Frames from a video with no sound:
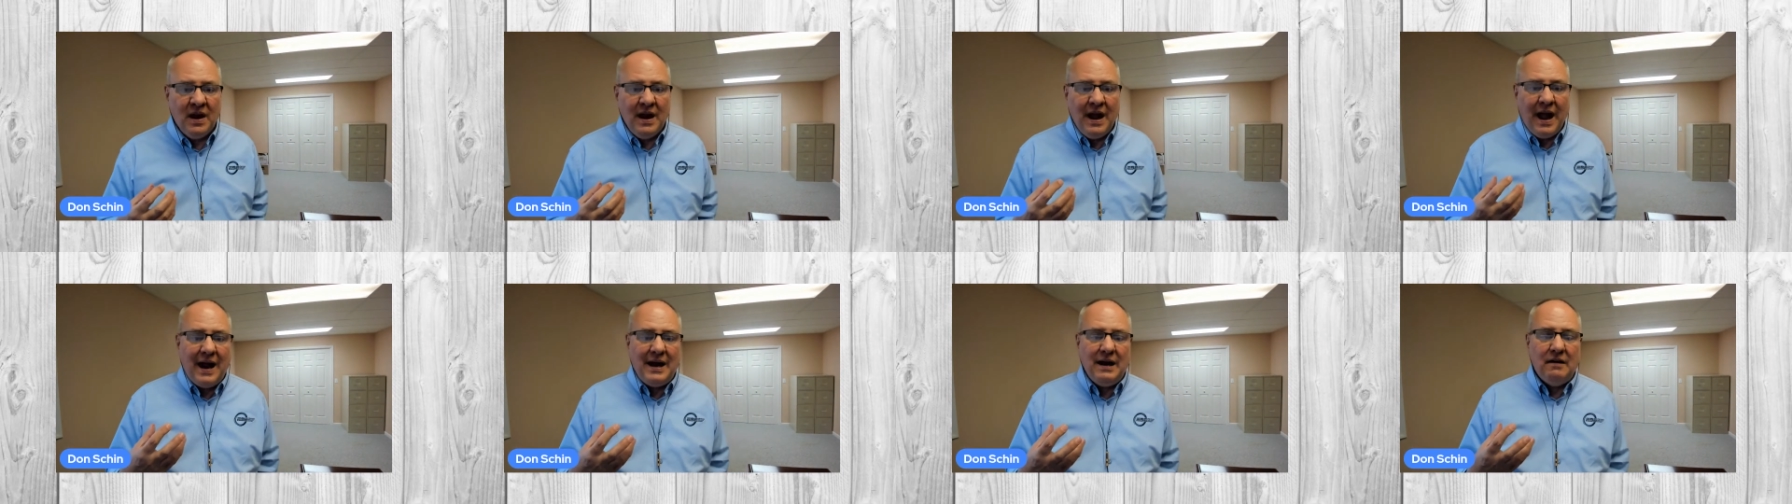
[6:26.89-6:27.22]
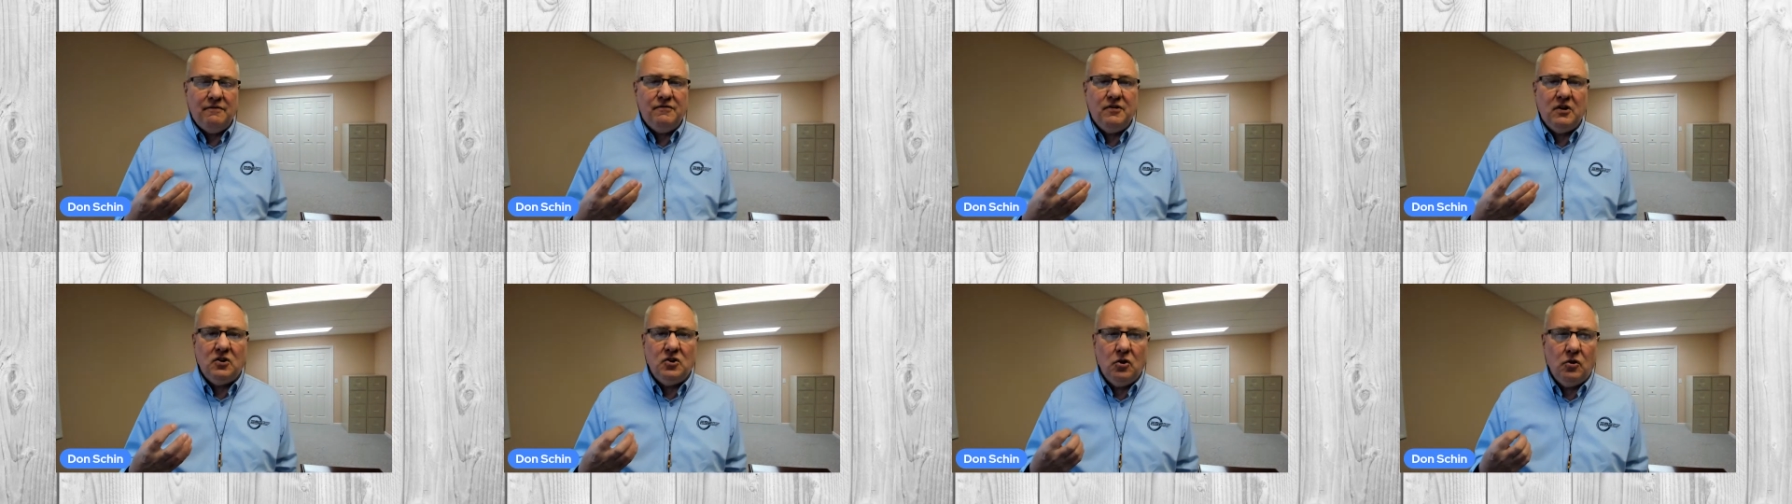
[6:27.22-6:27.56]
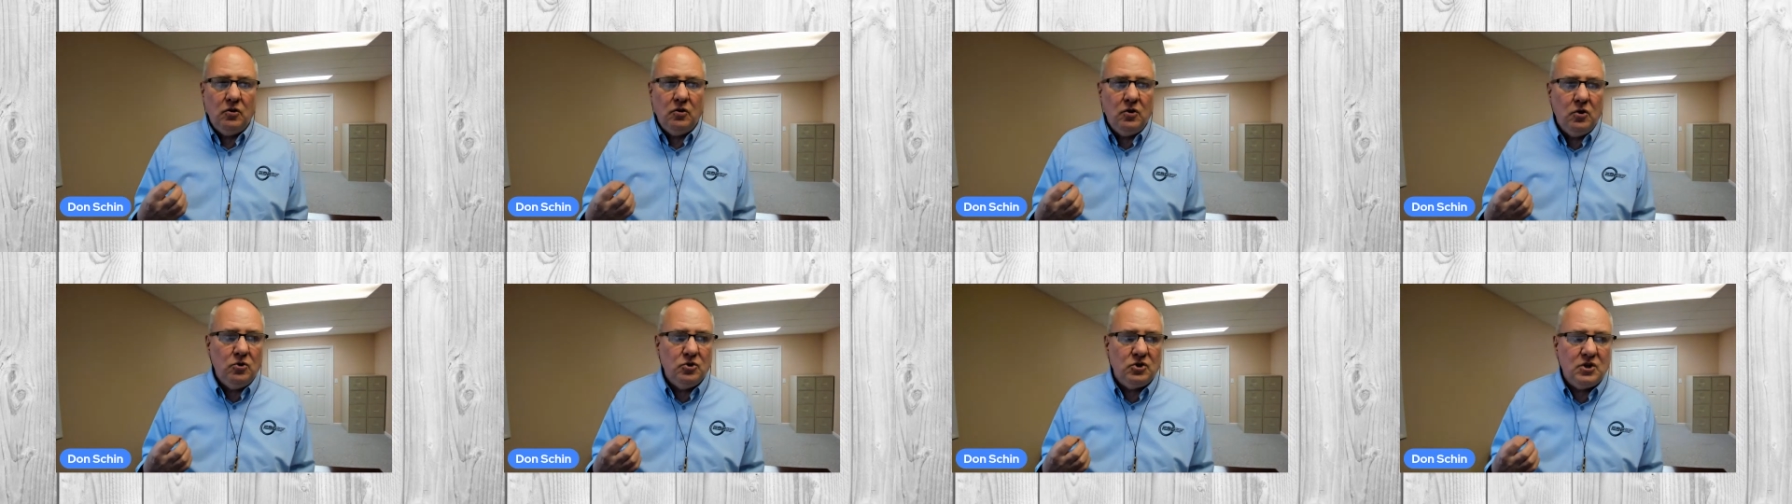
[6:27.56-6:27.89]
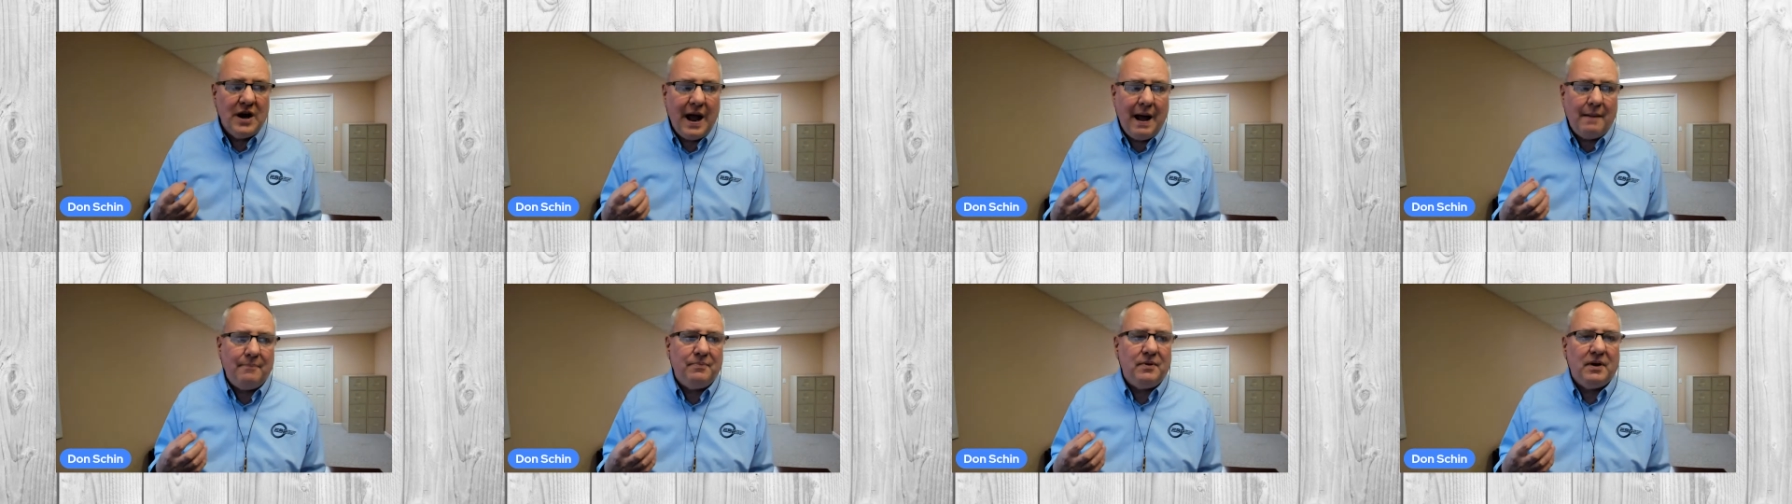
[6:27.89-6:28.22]
And if you do use an
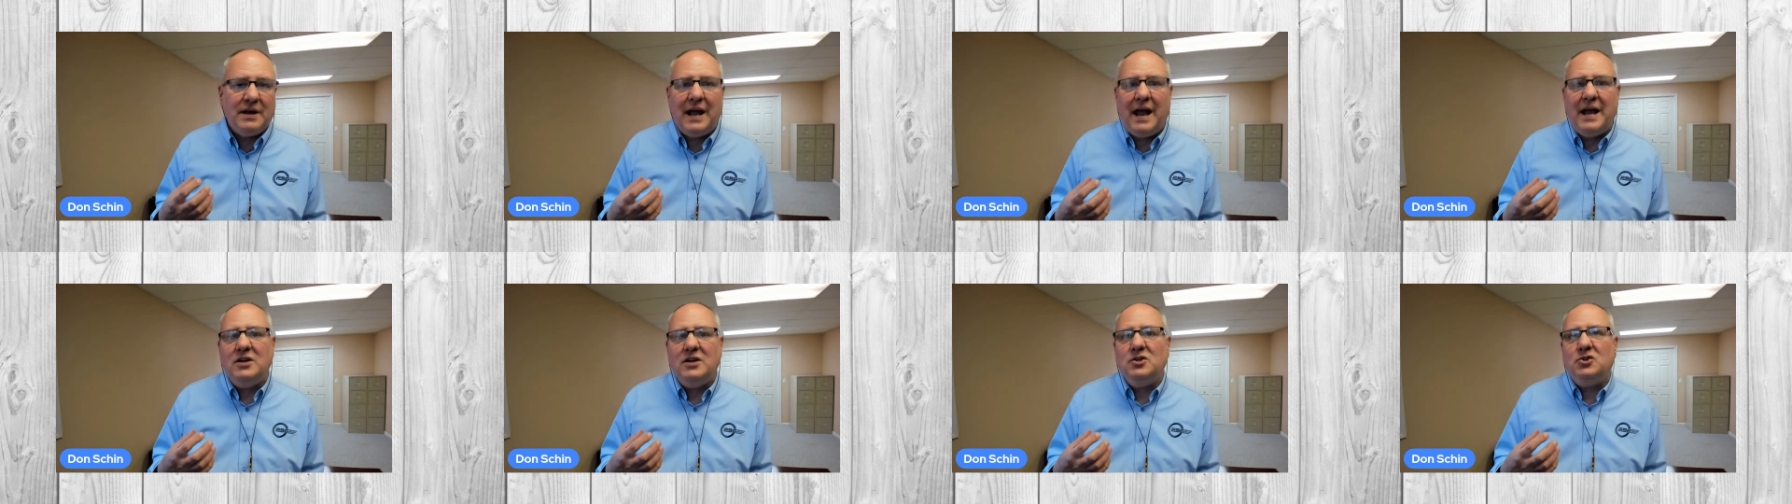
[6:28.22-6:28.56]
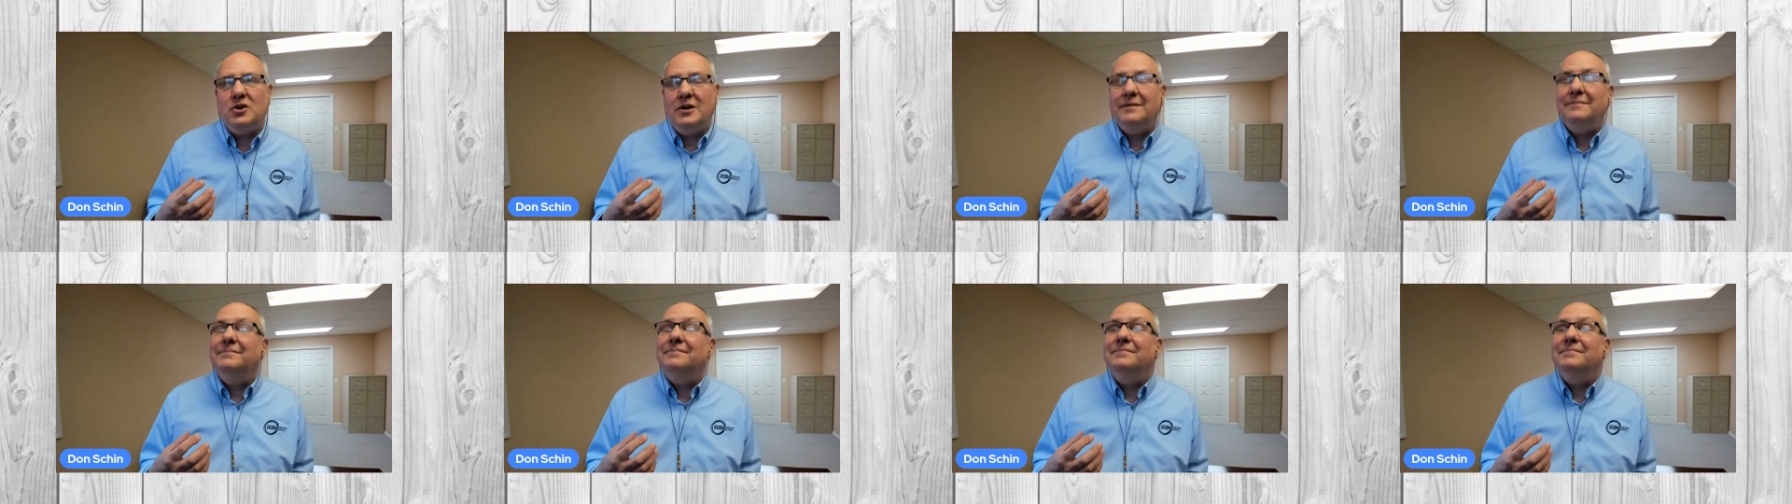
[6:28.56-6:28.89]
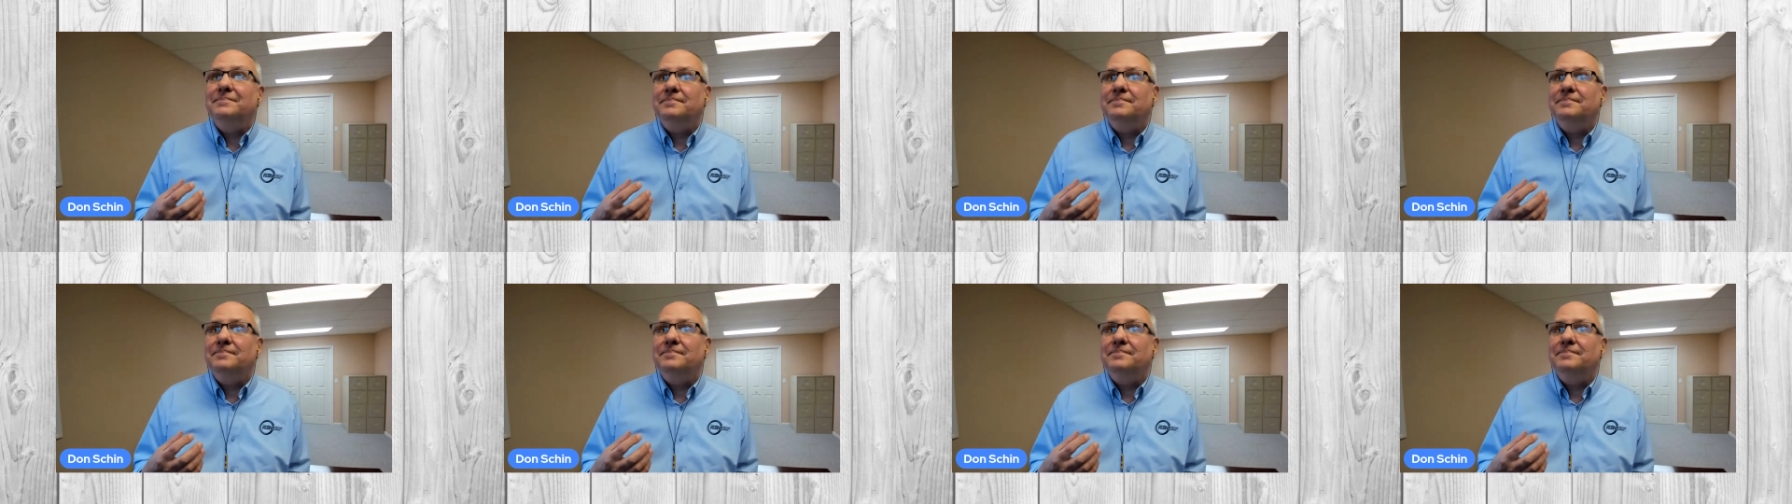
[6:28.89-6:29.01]
application,